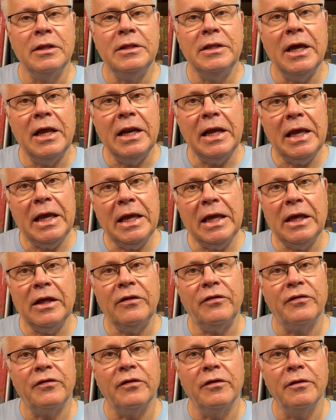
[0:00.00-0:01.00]
that
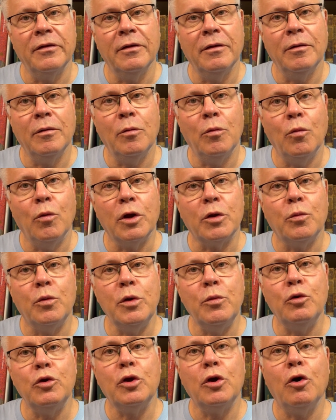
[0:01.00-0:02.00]
is what we
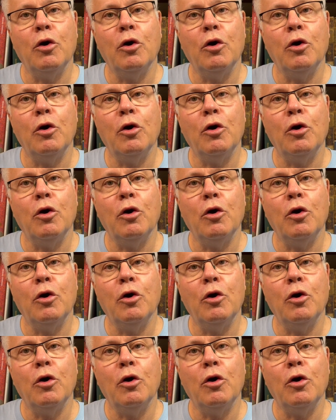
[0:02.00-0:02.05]
would